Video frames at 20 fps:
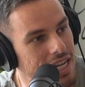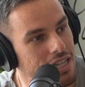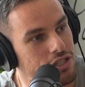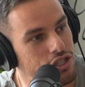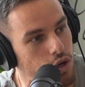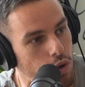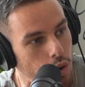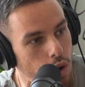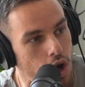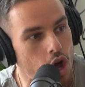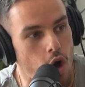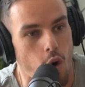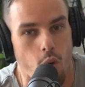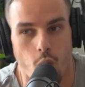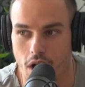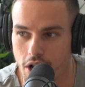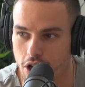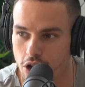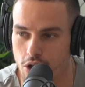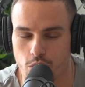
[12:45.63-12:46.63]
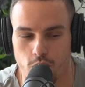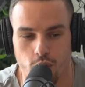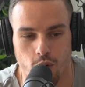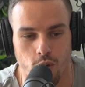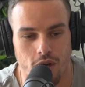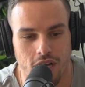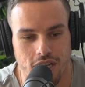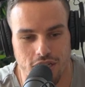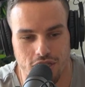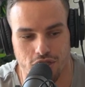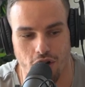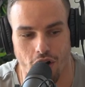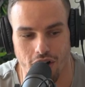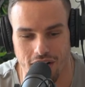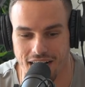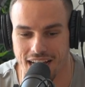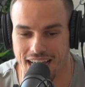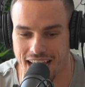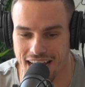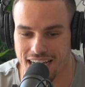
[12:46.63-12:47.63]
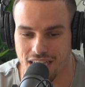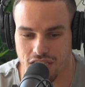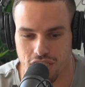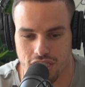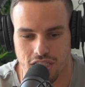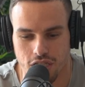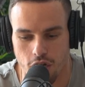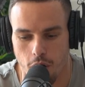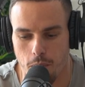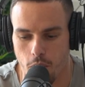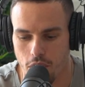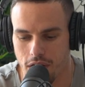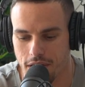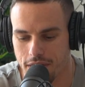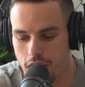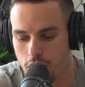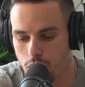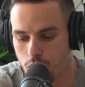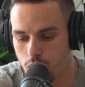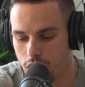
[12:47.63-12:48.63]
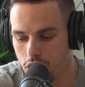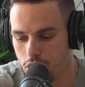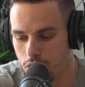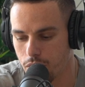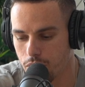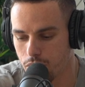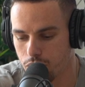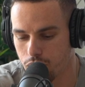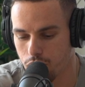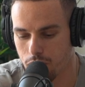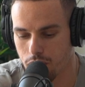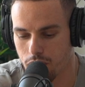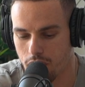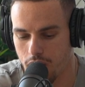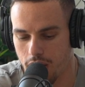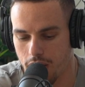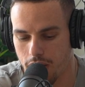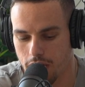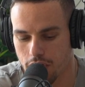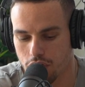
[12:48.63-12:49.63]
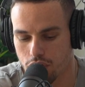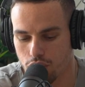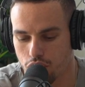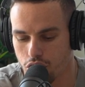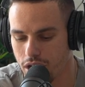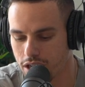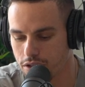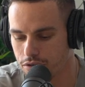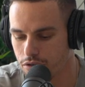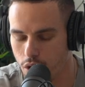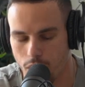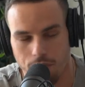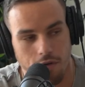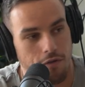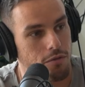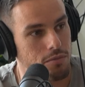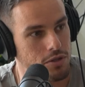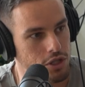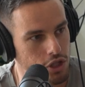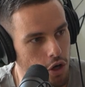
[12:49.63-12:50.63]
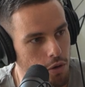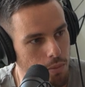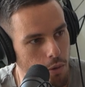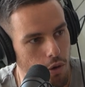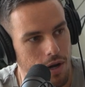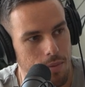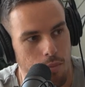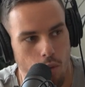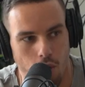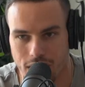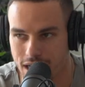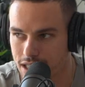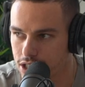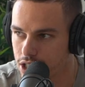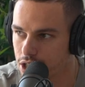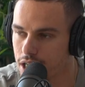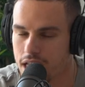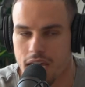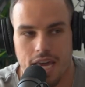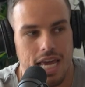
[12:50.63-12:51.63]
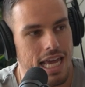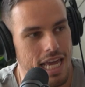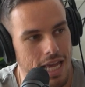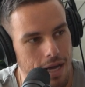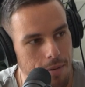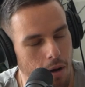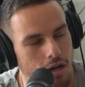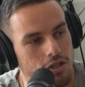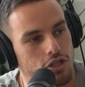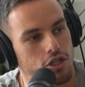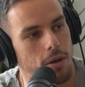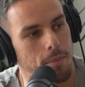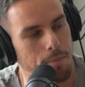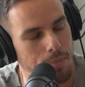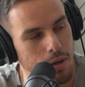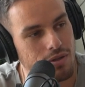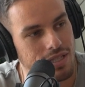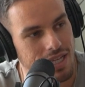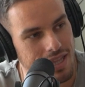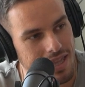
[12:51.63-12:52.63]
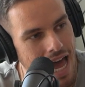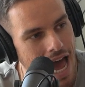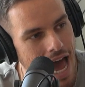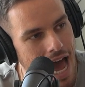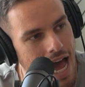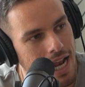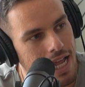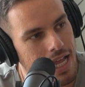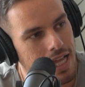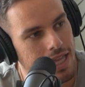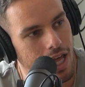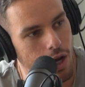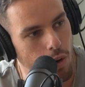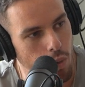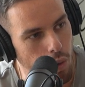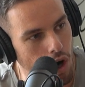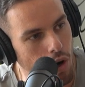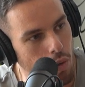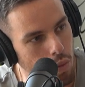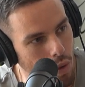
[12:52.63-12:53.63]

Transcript: And so when you started to get into snowboarding and then when you, you uh, transferred over from snowboarding more into Ink Monster and building that, like where